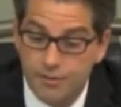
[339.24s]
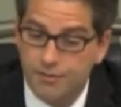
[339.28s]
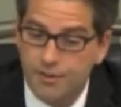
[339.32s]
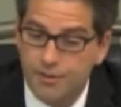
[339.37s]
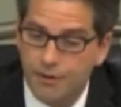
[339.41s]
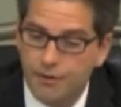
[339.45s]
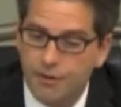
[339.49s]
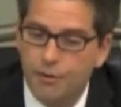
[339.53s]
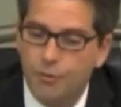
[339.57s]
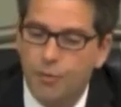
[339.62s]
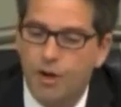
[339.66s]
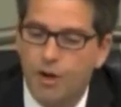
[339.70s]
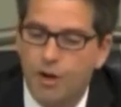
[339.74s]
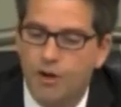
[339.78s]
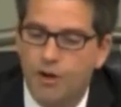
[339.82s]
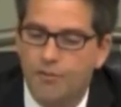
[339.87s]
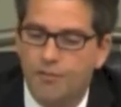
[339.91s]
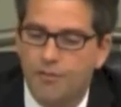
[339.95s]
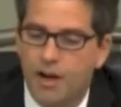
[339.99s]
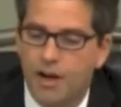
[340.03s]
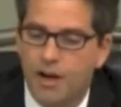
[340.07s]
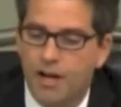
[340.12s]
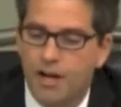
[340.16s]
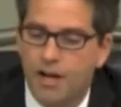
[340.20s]
very well
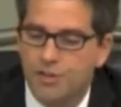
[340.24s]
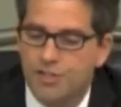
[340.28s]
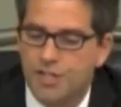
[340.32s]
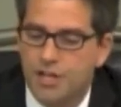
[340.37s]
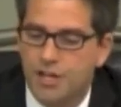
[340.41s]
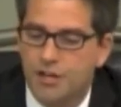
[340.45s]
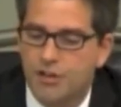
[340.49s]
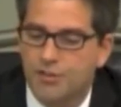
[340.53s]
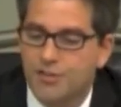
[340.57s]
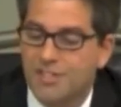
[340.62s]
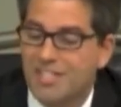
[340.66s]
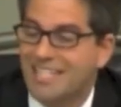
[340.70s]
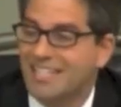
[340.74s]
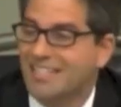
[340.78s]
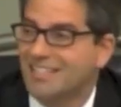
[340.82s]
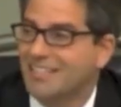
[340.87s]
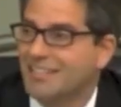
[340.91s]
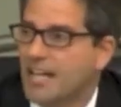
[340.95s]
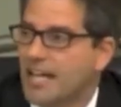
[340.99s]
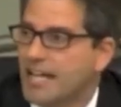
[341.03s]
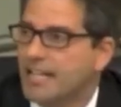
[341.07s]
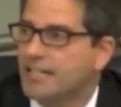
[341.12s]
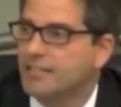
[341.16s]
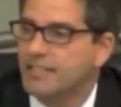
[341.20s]
find ourselves in a
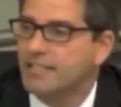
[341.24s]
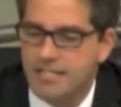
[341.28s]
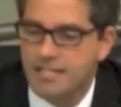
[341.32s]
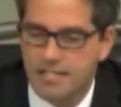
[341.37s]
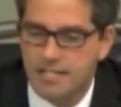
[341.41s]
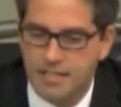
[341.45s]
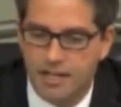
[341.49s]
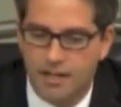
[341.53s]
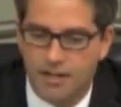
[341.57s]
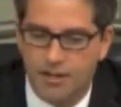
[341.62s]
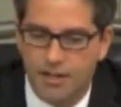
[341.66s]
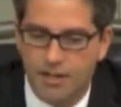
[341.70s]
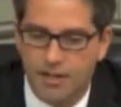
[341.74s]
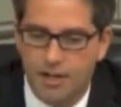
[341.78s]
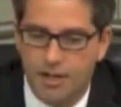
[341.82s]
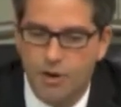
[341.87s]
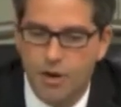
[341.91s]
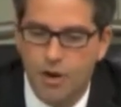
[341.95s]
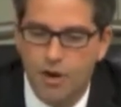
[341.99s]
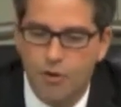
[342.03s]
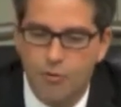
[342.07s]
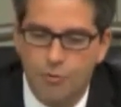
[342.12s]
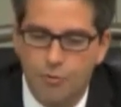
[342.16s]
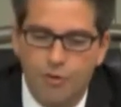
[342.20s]
likely
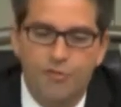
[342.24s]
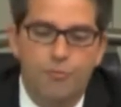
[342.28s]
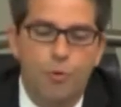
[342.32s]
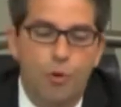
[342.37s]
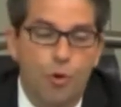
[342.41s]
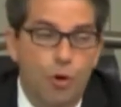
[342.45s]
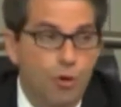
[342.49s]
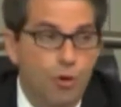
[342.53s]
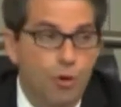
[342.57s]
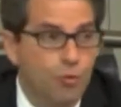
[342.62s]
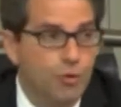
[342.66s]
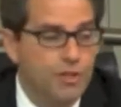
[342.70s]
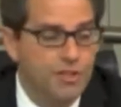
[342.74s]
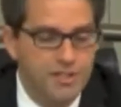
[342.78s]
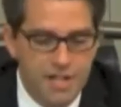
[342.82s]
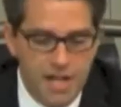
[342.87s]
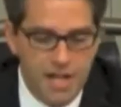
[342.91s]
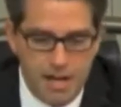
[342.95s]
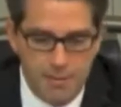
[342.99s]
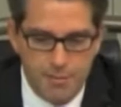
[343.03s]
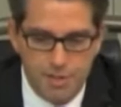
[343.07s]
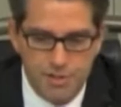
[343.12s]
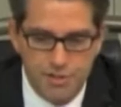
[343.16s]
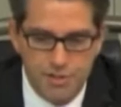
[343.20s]
scenario with more wood
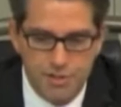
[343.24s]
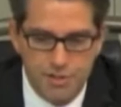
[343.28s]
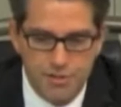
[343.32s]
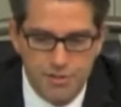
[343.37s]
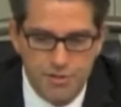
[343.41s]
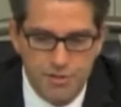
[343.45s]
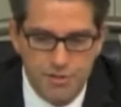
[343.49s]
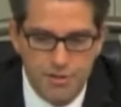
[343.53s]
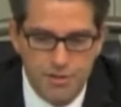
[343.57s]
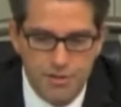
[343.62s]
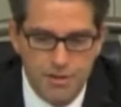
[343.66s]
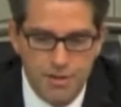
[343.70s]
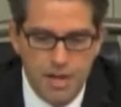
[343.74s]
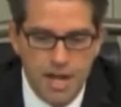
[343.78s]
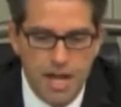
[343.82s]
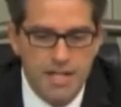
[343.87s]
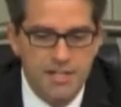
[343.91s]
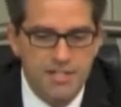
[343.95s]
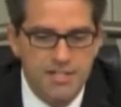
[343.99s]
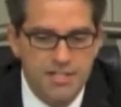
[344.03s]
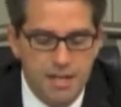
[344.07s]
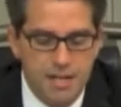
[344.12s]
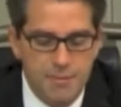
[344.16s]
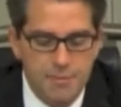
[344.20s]
damage
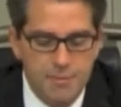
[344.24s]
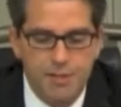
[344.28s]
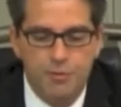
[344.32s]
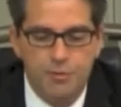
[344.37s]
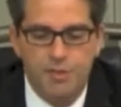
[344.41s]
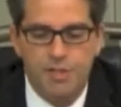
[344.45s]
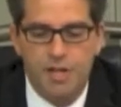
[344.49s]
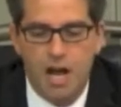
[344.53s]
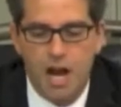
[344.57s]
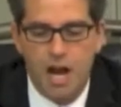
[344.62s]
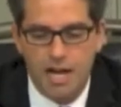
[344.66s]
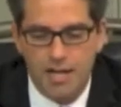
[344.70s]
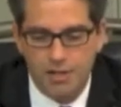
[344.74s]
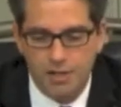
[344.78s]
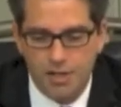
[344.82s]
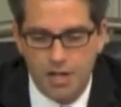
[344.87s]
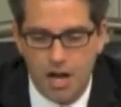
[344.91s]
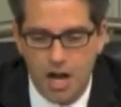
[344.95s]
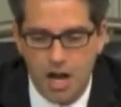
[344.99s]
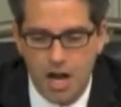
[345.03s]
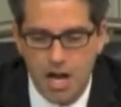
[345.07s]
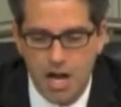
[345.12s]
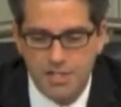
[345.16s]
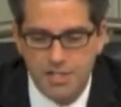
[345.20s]
and subsequent higher
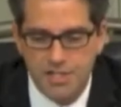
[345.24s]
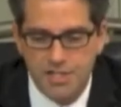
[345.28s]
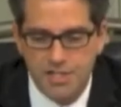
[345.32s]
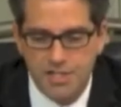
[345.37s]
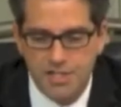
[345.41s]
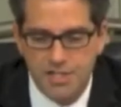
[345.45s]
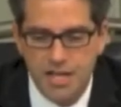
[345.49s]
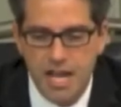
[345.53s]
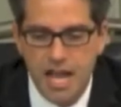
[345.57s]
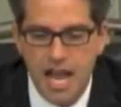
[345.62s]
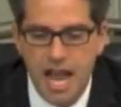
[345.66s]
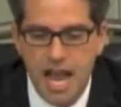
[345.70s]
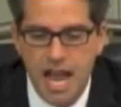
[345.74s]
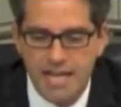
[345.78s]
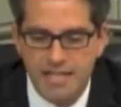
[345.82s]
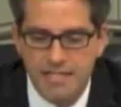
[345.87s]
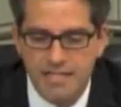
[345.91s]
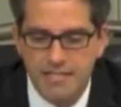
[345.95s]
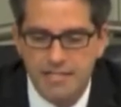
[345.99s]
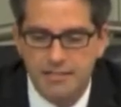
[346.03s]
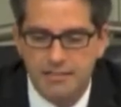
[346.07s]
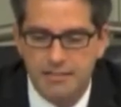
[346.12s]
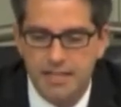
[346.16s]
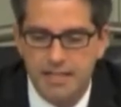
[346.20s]
costs, and
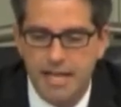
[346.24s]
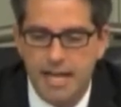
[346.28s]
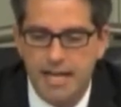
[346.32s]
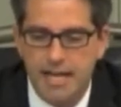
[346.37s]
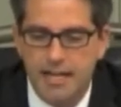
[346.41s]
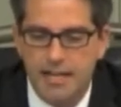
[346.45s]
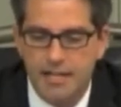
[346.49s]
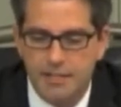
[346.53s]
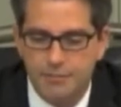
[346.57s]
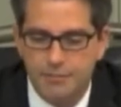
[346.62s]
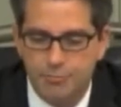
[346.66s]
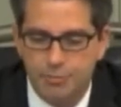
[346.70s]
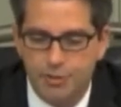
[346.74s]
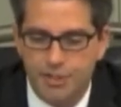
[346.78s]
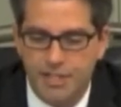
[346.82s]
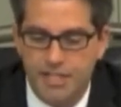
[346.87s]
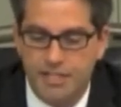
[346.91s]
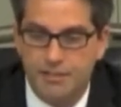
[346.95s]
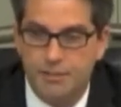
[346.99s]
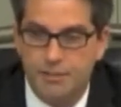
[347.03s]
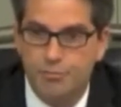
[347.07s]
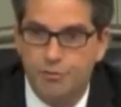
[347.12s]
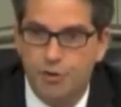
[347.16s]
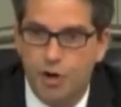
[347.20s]
a delay in
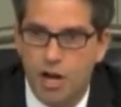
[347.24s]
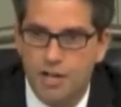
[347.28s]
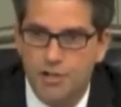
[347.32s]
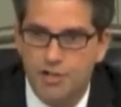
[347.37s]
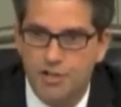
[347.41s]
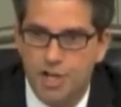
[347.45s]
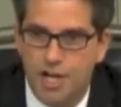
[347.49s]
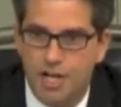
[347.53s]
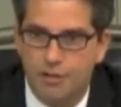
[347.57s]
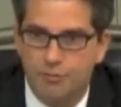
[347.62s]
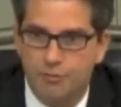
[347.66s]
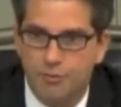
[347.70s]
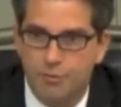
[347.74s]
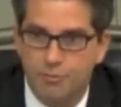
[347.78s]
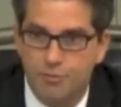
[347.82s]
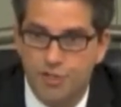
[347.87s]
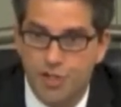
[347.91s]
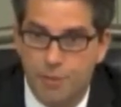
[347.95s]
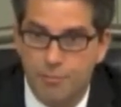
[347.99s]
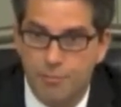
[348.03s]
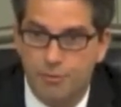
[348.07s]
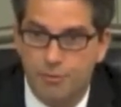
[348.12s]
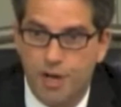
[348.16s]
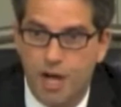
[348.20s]
completing the project would
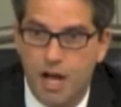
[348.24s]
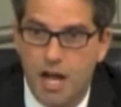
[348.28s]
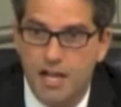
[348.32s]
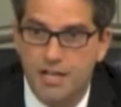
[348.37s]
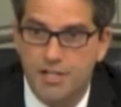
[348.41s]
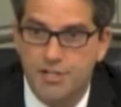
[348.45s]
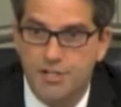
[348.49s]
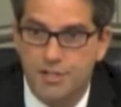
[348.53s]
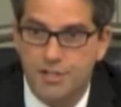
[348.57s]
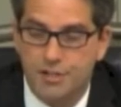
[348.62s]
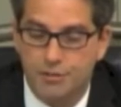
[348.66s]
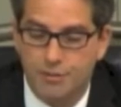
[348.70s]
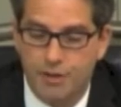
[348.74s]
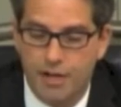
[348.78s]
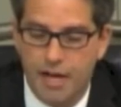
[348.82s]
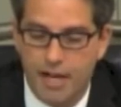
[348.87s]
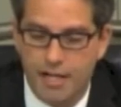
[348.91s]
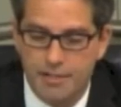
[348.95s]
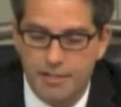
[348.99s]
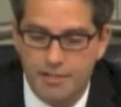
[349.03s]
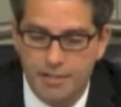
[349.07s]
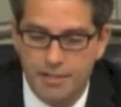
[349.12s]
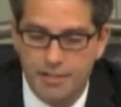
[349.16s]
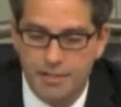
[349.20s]
jeopardize the
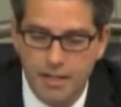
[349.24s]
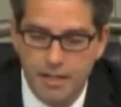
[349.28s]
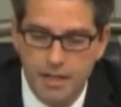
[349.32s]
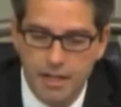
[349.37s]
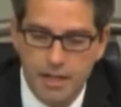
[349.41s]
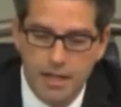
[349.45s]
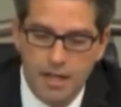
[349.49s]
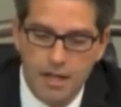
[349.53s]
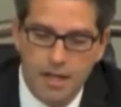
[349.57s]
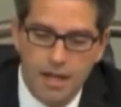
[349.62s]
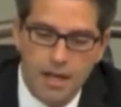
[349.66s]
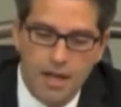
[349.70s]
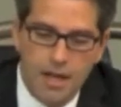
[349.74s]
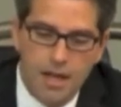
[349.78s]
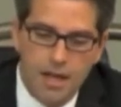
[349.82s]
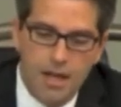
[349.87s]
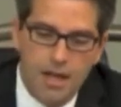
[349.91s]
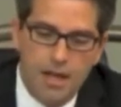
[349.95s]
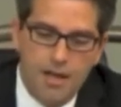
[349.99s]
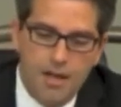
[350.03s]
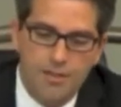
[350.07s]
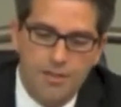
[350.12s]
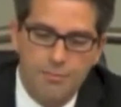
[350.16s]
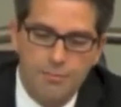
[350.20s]
grant.
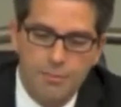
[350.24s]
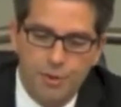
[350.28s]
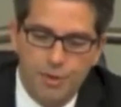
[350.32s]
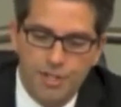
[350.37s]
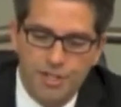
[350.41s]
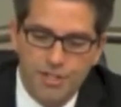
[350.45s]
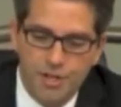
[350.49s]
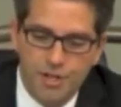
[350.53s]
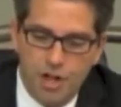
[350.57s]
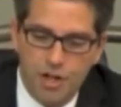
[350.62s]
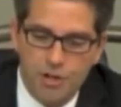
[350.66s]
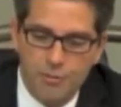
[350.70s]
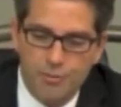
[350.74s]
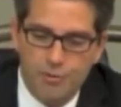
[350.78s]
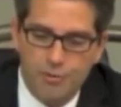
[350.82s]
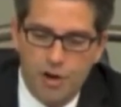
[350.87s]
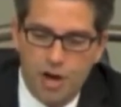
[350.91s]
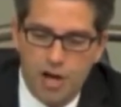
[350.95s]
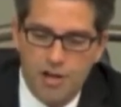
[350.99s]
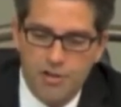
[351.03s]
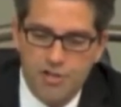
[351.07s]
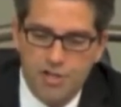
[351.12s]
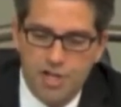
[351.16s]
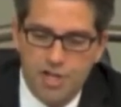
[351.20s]
The $1 million
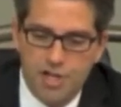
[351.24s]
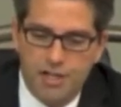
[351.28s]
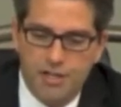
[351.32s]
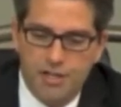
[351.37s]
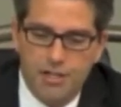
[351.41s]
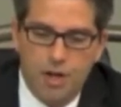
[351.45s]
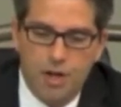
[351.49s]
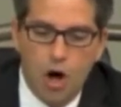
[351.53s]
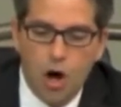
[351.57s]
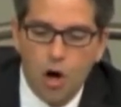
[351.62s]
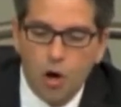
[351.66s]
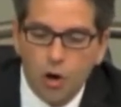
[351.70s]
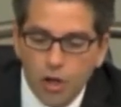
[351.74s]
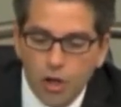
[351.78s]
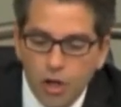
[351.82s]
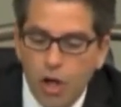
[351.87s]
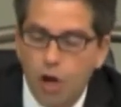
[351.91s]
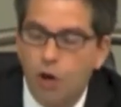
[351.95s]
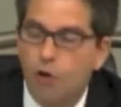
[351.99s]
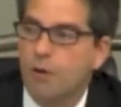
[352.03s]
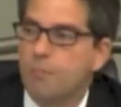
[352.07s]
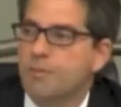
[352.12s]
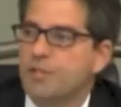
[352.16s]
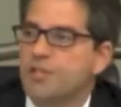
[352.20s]
project could all
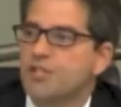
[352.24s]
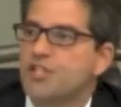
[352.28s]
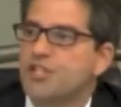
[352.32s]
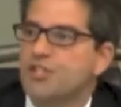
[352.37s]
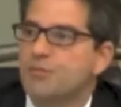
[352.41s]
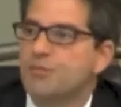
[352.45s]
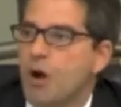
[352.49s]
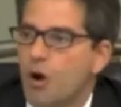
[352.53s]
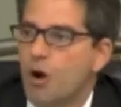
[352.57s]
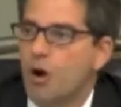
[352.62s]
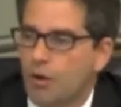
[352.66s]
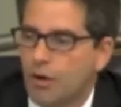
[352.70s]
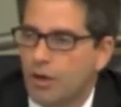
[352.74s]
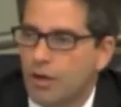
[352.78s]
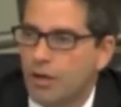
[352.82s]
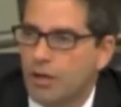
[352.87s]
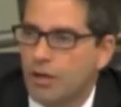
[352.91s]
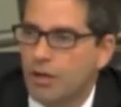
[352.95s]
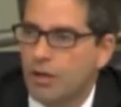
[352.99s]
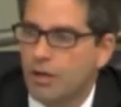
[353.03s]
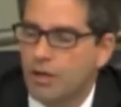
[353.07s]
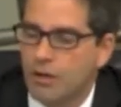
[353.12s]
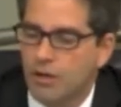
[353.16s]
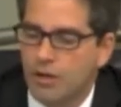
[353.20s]
go up in smoke
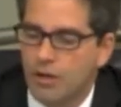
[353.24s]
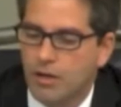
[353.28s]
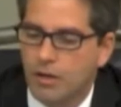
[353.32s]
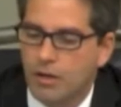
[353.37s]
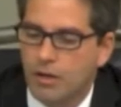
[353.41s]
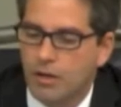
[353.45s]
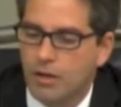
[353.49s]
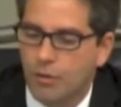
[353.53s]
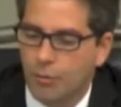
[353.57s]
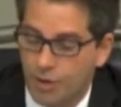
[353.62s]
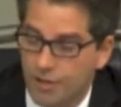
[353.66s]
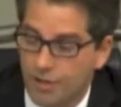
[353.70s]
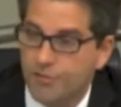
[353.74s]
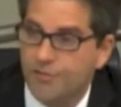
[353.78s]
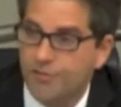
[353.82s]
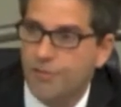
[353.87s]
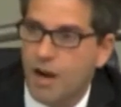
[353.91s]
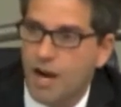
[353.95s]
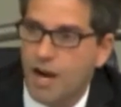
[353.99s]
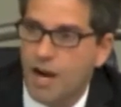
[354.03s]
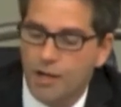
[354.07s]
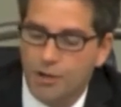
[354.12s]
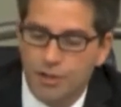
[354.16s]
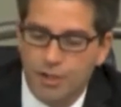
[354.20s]
when a
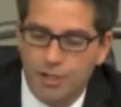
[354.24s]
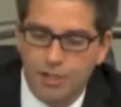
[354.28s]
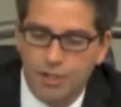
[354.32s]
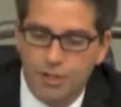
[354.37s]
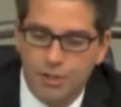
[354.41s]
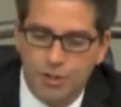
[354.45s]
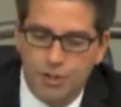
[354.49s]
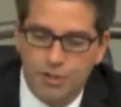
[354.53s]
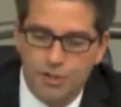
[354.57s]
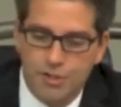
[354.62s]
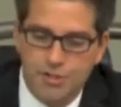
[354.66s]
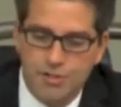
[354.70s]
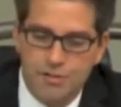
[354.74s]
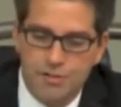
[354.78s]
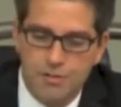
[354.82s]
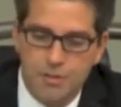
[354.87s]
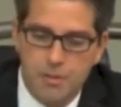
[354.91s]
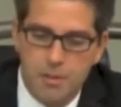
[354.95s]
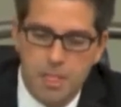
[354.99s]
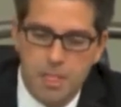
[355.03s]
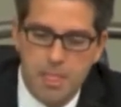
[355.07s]
fire occurs.